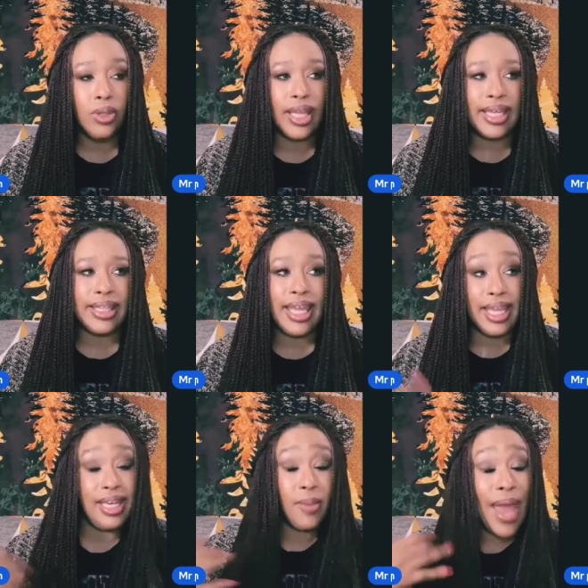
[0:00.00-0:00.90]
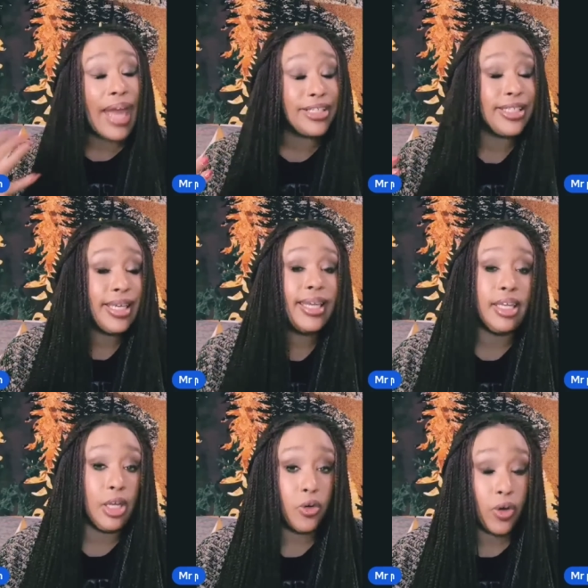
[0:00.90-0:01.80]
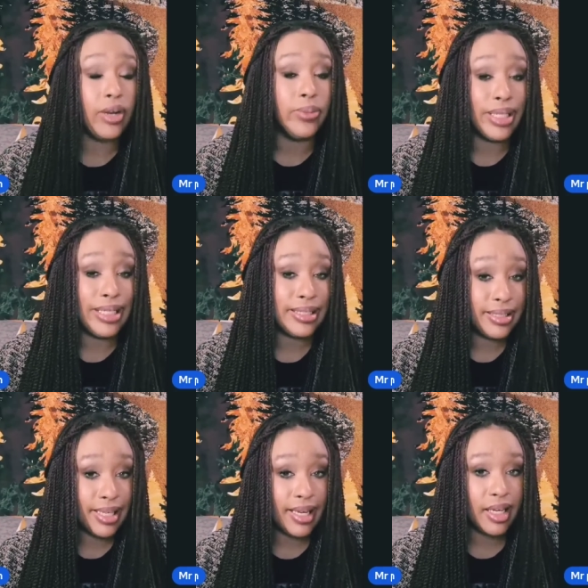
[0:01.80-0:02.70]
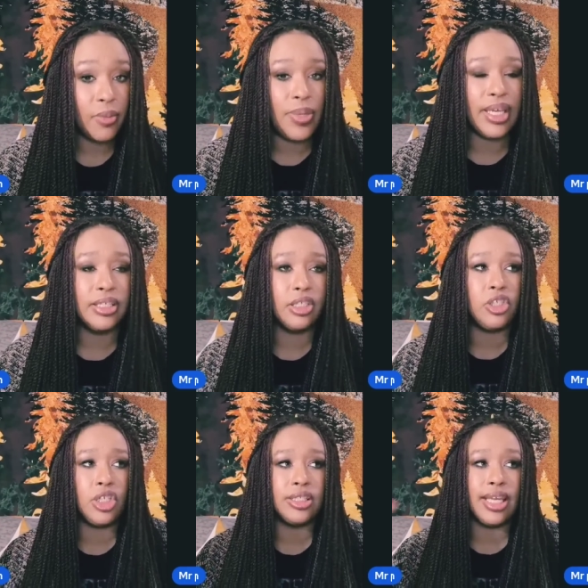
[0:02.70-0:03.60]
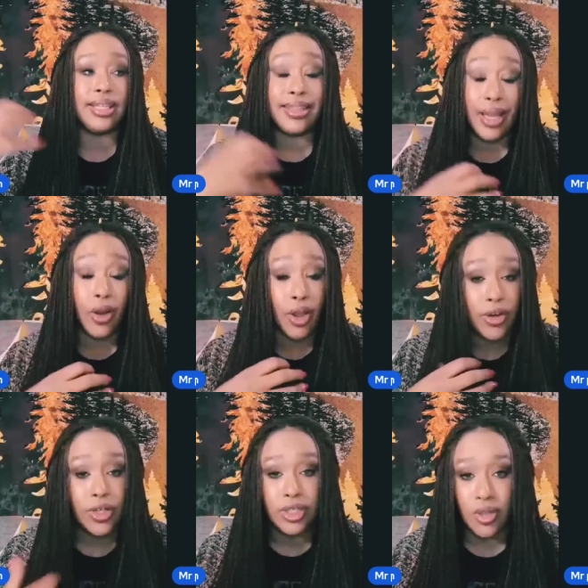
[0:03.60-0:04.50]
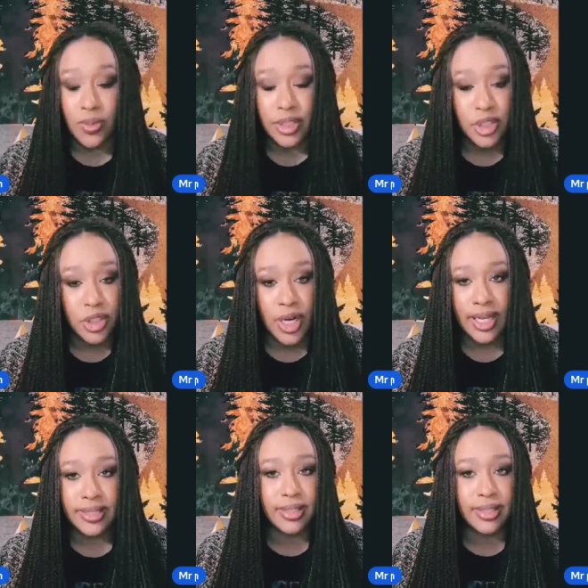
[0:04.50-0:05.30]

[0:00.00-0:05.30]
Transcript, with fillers: like they end up actually getting incredibly sick because it's just like they're under so much stress.